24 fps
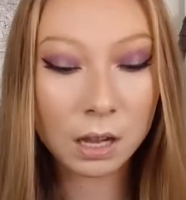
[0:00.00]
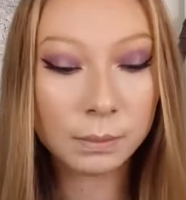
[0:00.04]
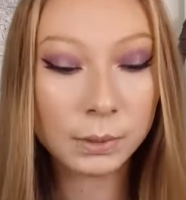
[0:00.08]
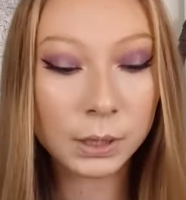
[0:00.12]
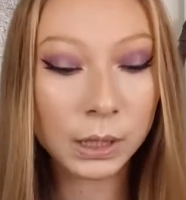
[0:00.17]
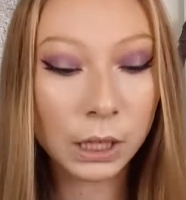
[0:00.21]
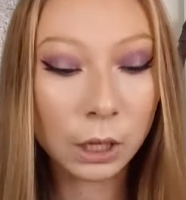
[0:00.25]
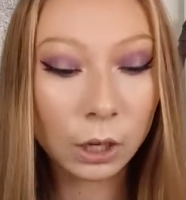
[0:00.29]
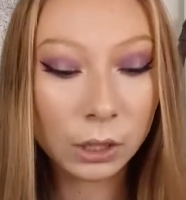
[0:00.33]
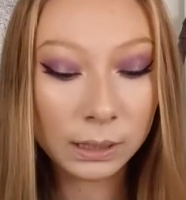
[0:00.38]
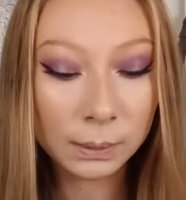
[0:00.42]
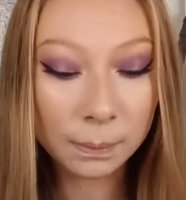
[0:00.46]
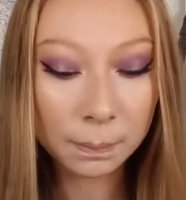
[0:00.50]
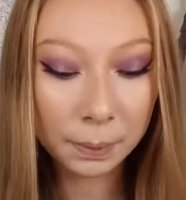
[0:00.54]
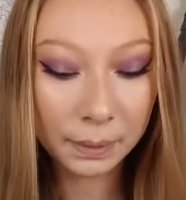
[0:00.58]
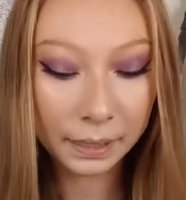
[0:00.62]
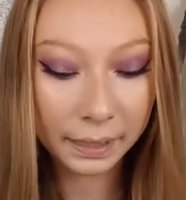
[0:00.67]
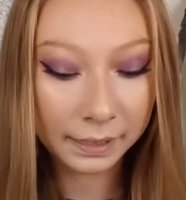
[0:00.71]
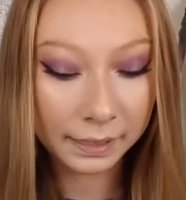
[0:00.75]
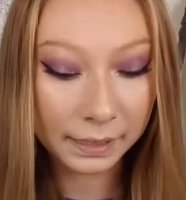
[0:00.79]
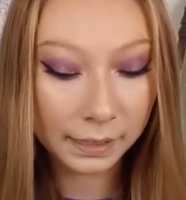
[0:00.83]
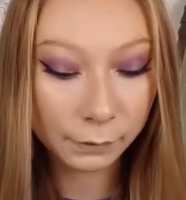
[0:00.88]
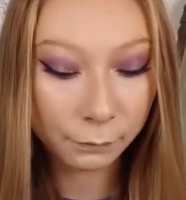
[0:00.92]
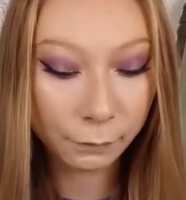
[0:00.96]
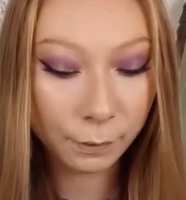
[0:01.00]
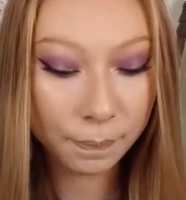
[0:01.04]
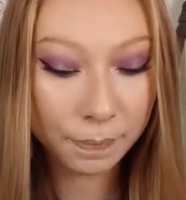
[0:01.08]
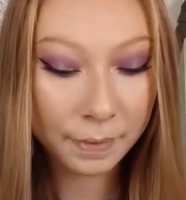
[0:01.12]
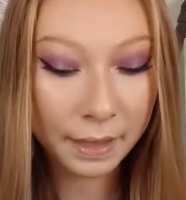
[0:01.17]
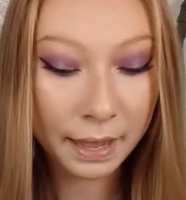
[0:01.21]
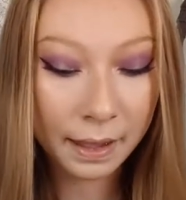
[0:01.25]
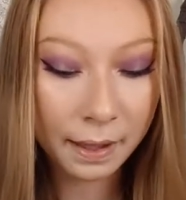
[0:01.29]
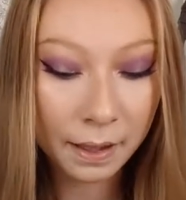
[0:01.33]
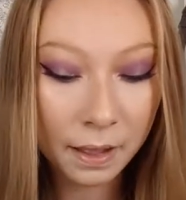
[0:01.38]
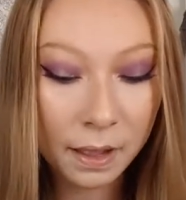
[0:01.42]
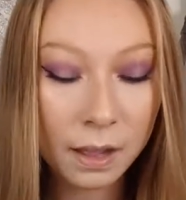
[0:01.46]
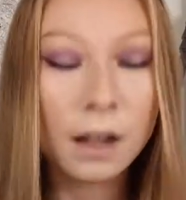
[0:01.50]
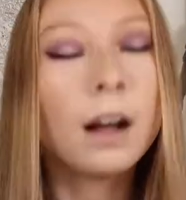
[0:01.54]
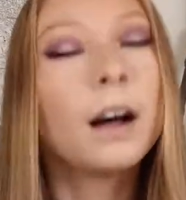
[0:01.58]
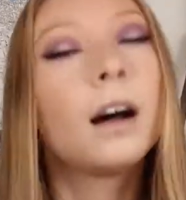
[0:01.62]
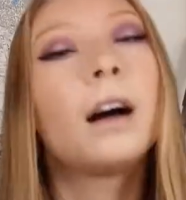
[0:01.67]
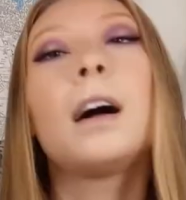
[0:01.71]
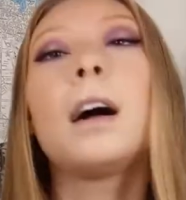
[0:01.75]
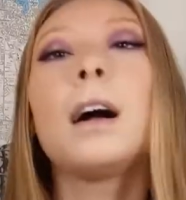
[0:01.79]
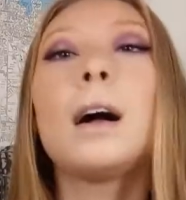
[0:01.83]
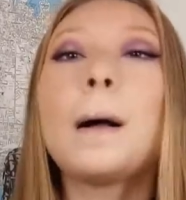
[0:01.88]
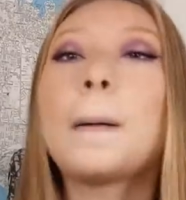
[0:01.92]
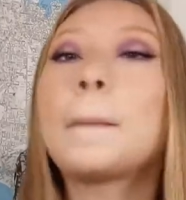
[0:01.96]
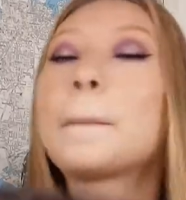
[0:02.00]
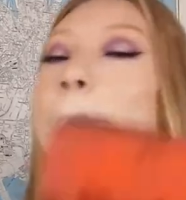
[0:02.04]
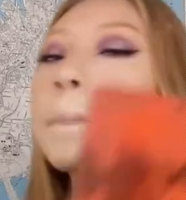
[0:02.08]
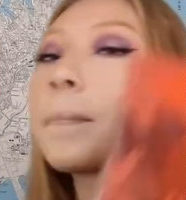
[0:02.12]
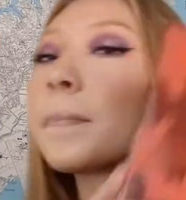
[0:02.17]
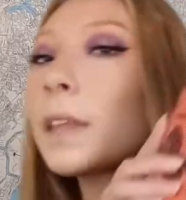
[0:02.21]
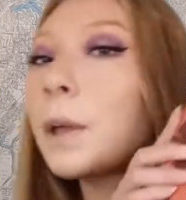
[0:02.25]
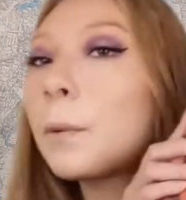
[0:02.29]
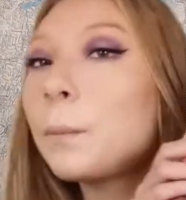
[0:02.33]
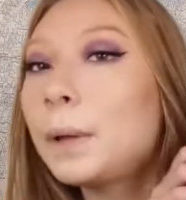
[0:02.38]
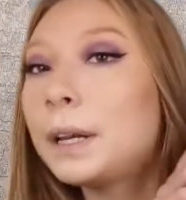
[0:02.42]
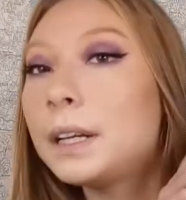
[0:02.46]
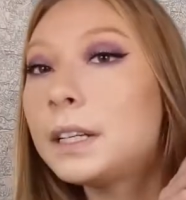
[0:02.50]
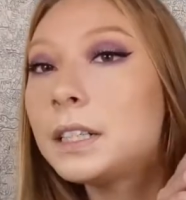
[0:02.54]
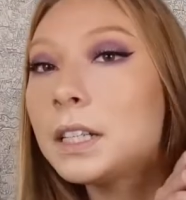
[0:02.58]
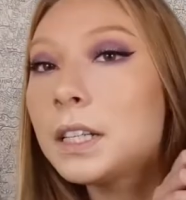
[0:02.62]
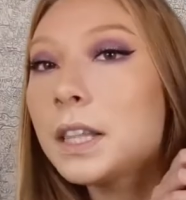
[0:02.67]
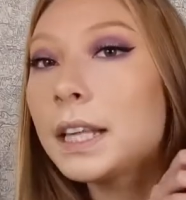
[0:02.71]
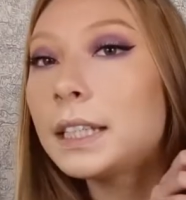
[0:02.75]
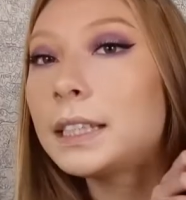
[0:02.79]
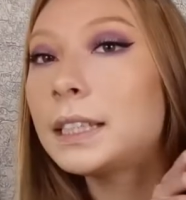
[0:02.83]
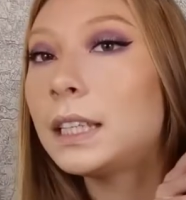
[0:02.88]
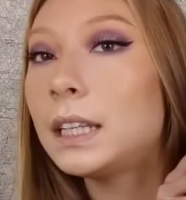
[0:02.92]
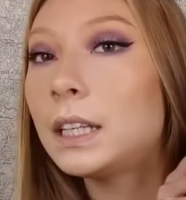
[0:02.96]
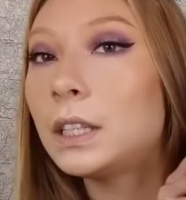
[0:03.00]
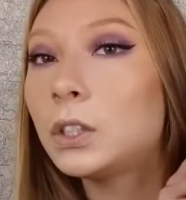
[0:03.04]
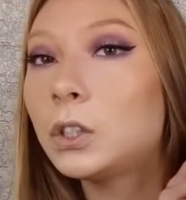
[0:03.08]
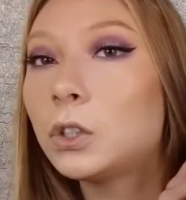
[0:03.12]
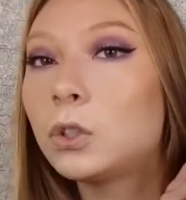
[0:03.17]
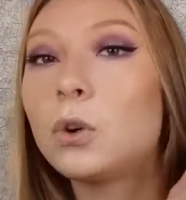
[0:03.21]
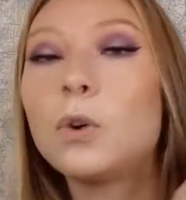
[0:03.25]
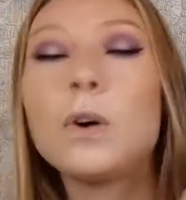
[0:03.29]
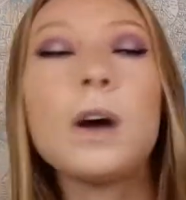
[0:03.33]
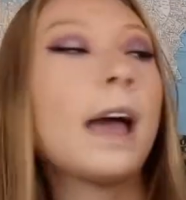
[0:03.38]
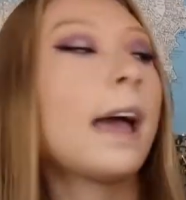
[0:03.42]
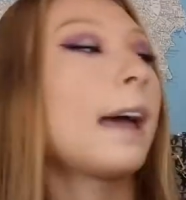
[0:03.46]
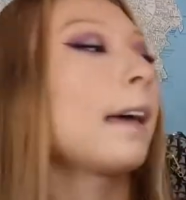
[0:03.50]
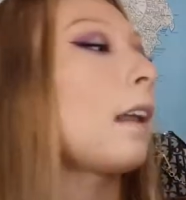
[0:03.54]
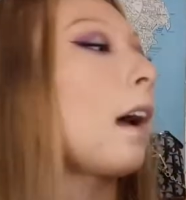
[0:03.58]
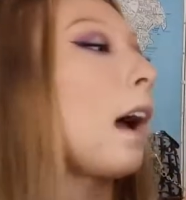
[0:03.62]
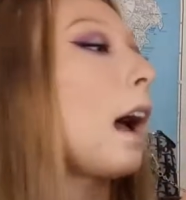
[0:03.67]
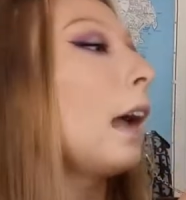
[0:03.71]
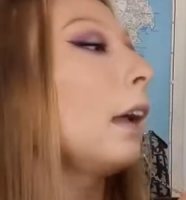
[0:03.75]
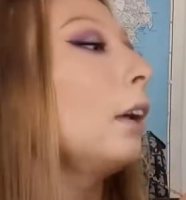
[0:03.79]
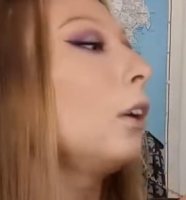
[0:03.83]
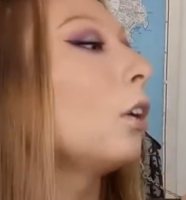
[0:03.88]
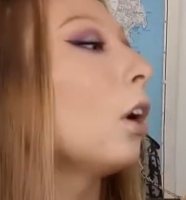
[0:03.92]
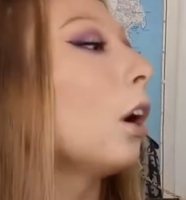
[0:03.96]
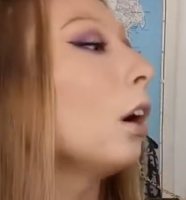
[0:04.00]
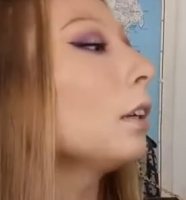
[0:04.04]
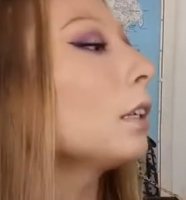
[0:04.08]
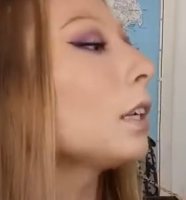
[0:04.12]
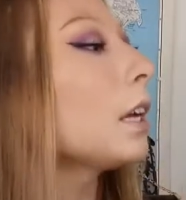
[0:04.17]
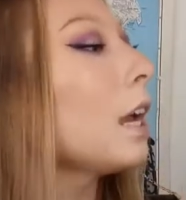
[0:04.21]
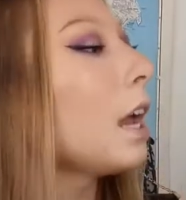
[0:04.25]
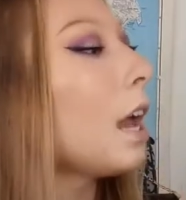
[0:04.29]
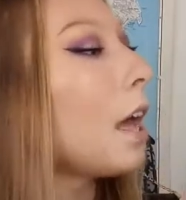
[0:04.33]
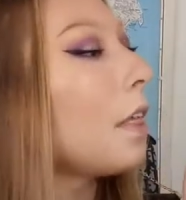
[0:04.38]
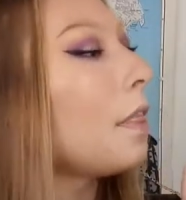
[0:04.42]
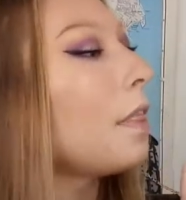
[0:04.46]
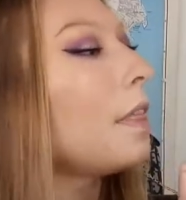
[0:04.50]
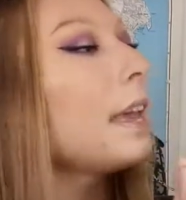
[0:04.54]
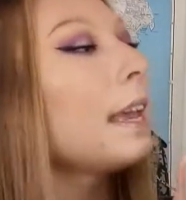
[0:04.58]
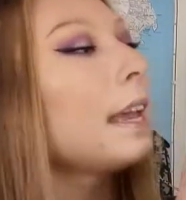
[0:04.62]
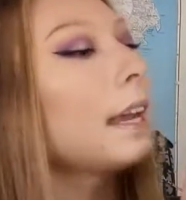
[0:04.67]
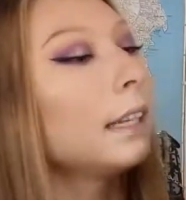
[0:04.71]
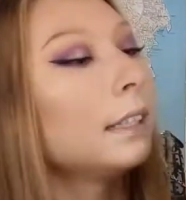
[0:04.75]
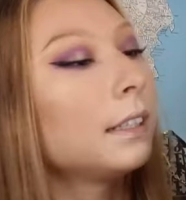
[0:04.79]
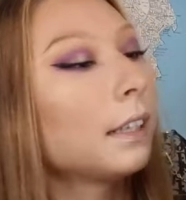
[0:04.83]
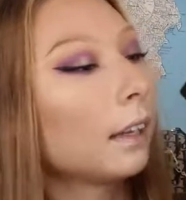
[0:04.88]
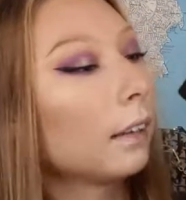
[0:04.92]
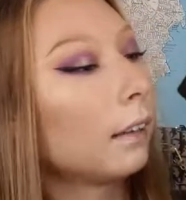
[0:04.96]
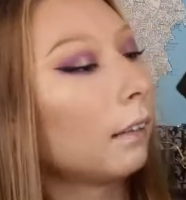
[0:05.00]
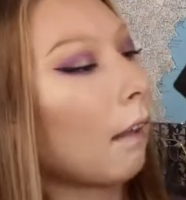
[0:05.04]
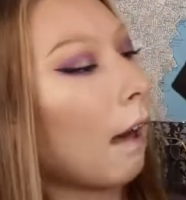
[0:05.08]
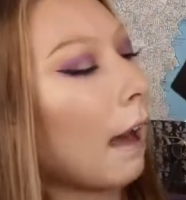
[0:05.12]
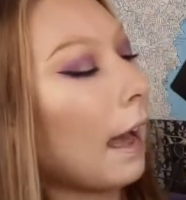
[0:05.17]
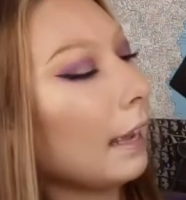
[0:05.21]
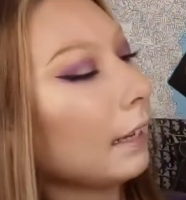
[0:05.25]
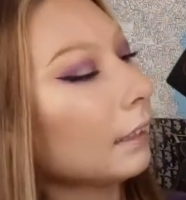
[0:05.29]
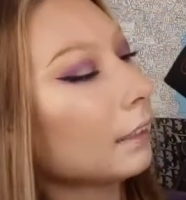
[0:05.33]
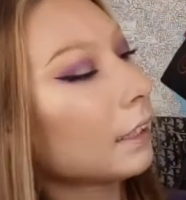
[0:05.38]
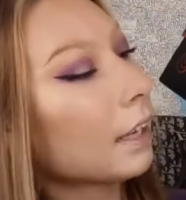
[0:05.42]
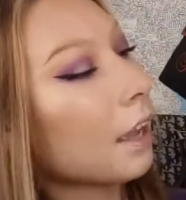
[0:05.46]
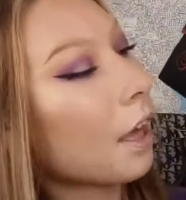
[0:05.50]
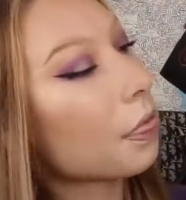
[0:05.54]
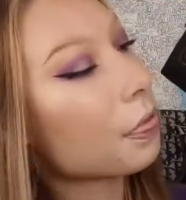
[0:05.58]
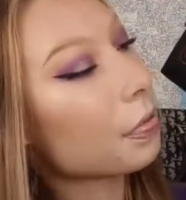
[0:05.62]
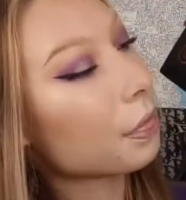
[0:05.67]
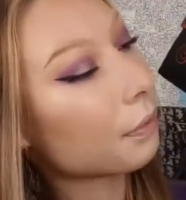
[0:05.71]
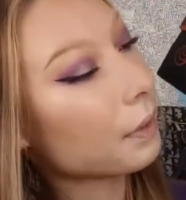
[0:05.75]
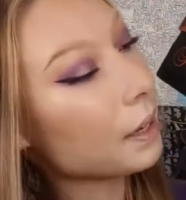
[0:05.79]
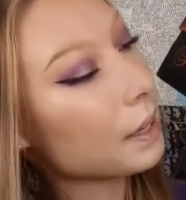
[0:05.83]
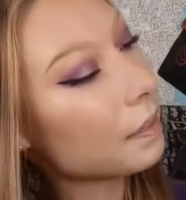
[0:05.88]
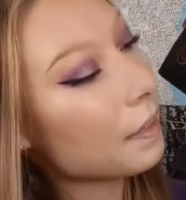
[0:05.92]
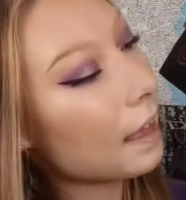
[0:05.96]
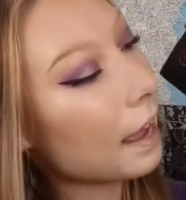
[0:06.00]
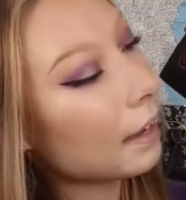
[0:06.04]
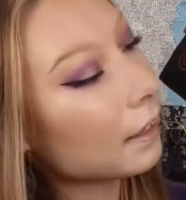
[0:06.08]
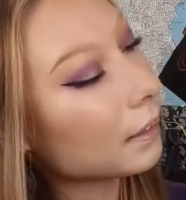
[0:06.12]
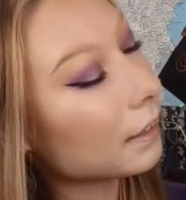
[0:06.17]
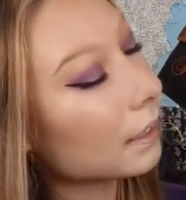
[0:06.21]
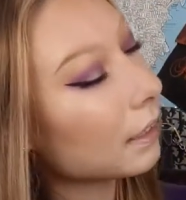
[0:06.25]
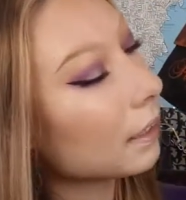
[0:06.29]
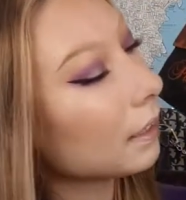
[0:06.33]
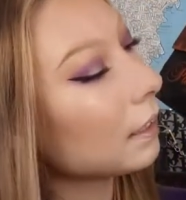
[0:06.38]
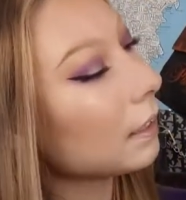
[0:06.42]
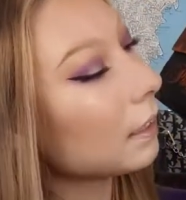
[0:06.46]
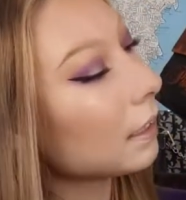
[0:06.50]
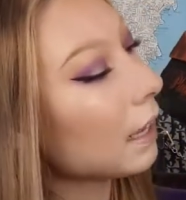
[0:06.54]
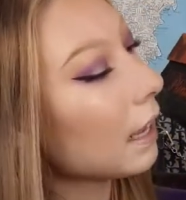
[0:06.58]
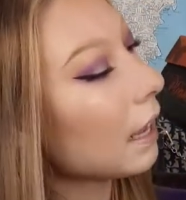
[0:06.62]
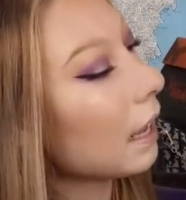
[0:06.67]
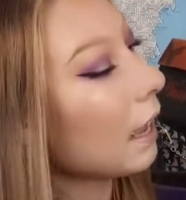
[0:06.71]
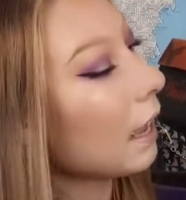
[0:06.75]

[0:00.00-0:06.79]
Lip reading: So I got some pleasers from there. I went into their city store and I got the Delight 3000s